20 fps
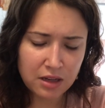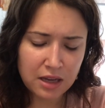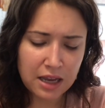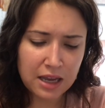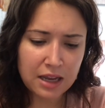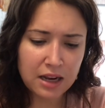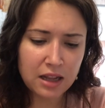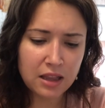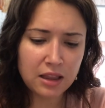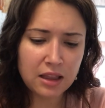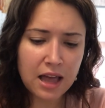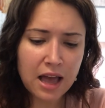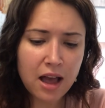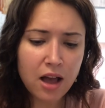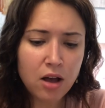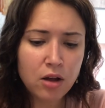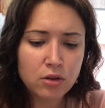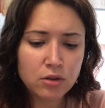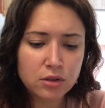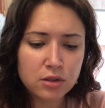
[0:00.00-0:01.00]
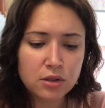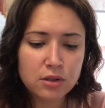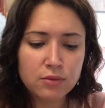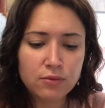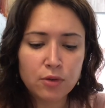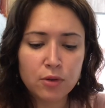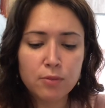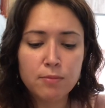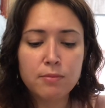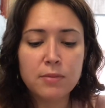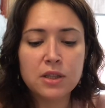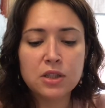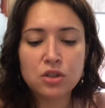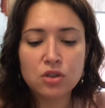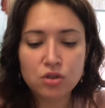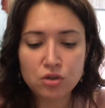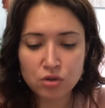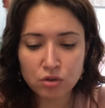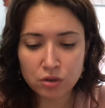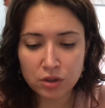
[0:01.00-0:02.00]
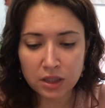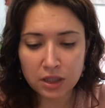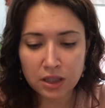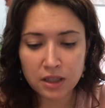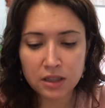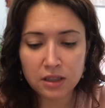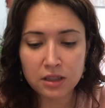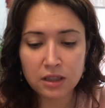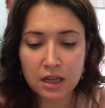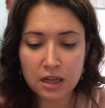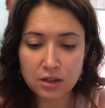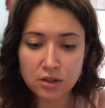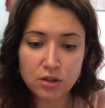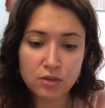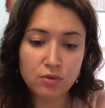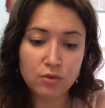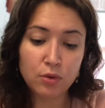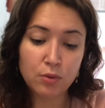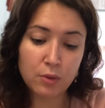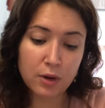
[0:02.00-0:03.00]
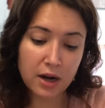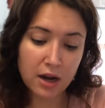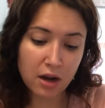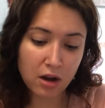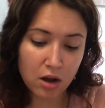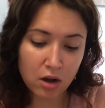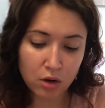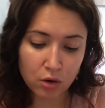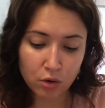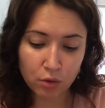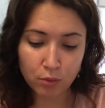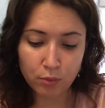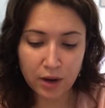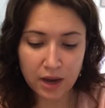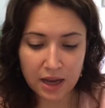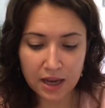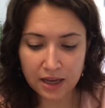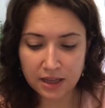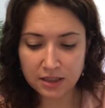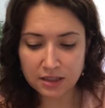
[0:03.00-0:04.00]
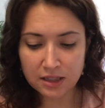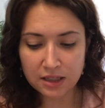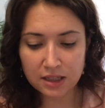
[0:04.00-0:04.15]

It allows for mystery. It allows for what I call grace.